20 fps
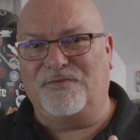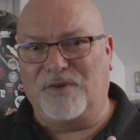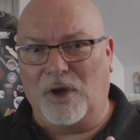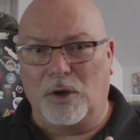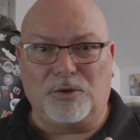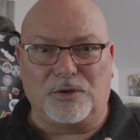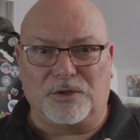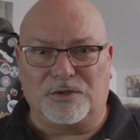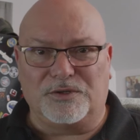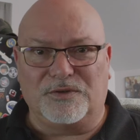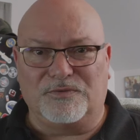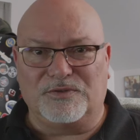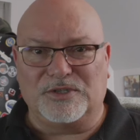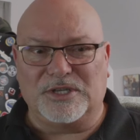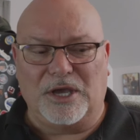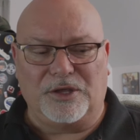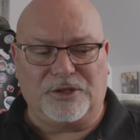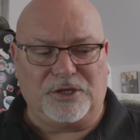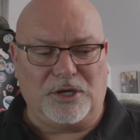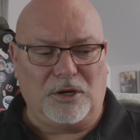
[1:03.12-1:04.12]
voters of
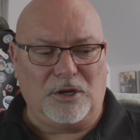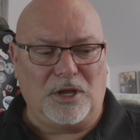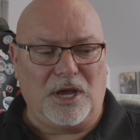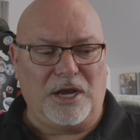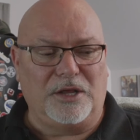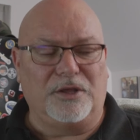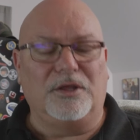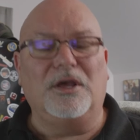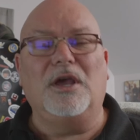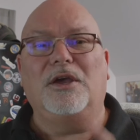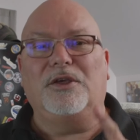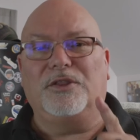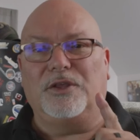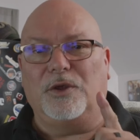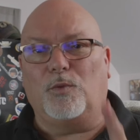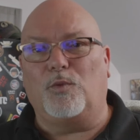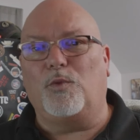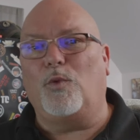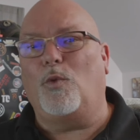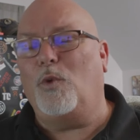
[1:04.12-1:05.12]
South Carolina,
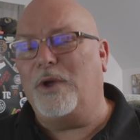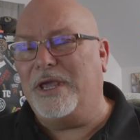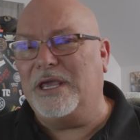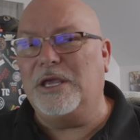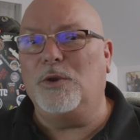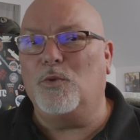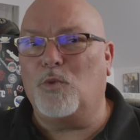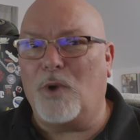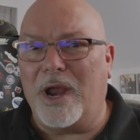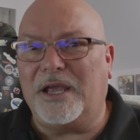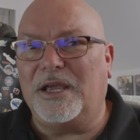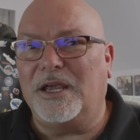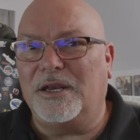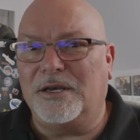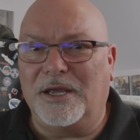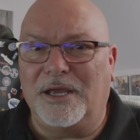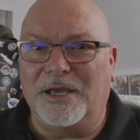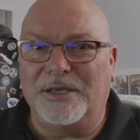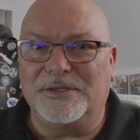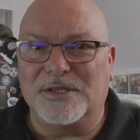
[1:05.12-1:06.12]
that we
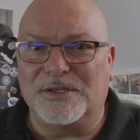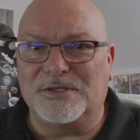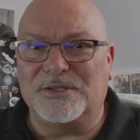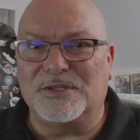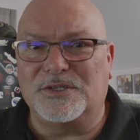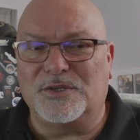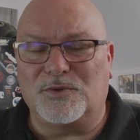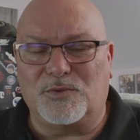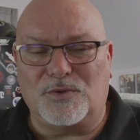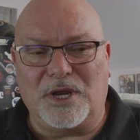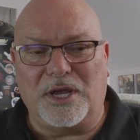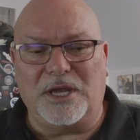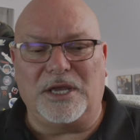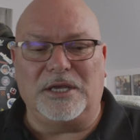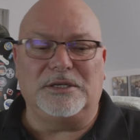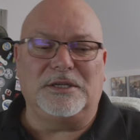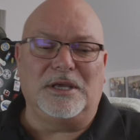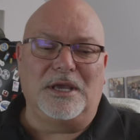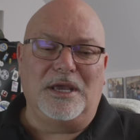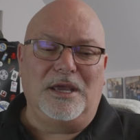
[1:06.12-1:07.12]
recognize this as a
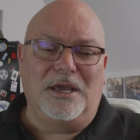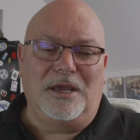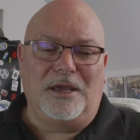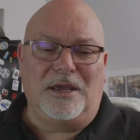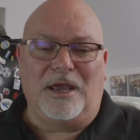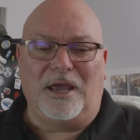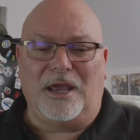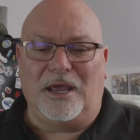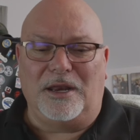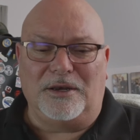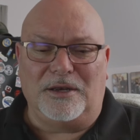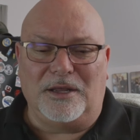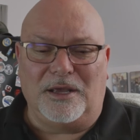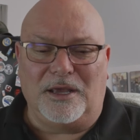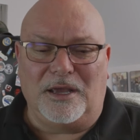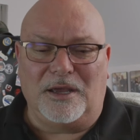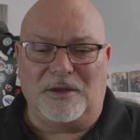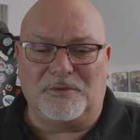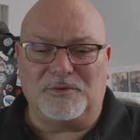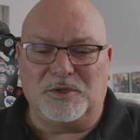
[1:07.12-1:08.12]
right. And
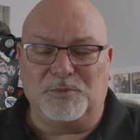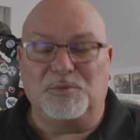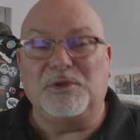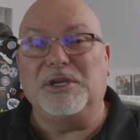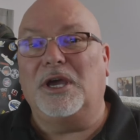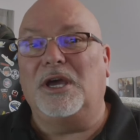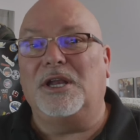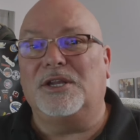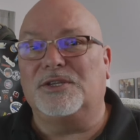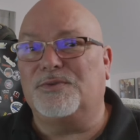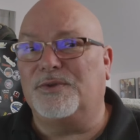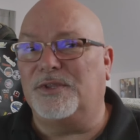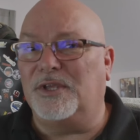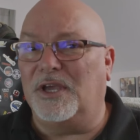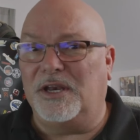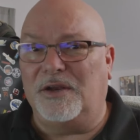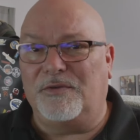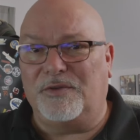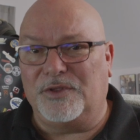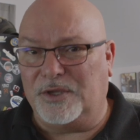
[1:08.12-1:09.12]
uh, to be honest with you,
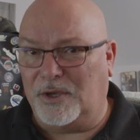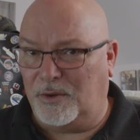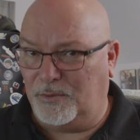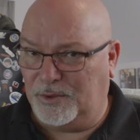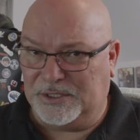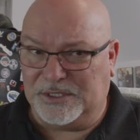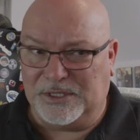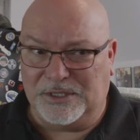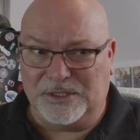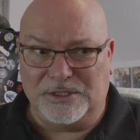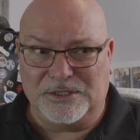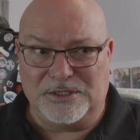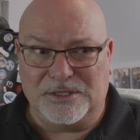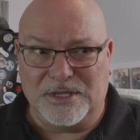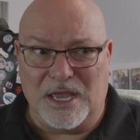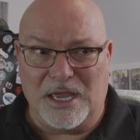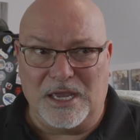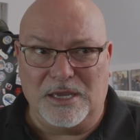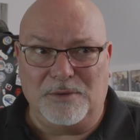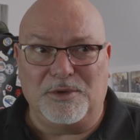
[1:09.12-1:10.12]
I never thought we'd see this
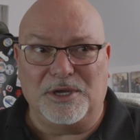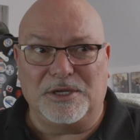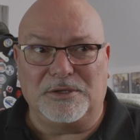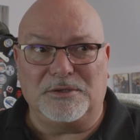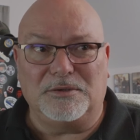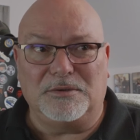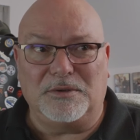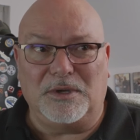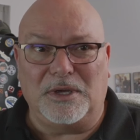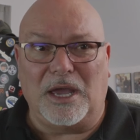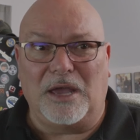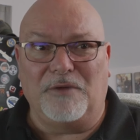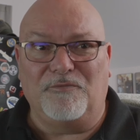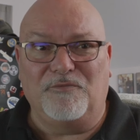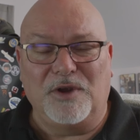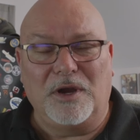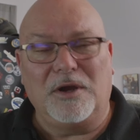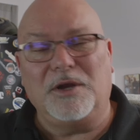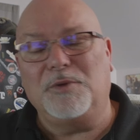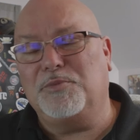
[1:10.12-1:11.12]
day, but I'm
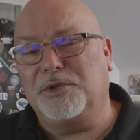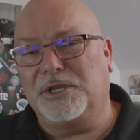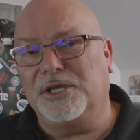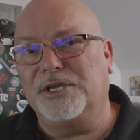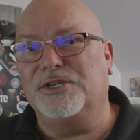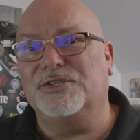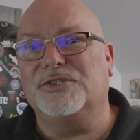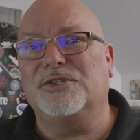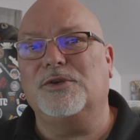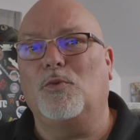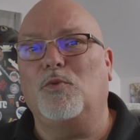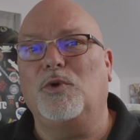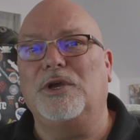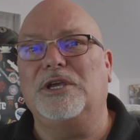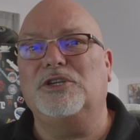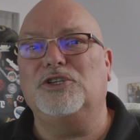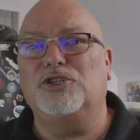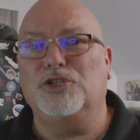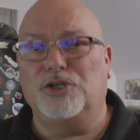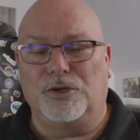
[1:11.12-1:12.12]
very pleased that
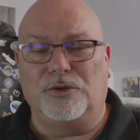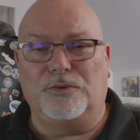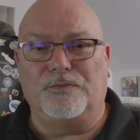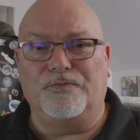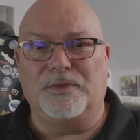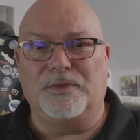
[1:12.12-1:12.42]
we do.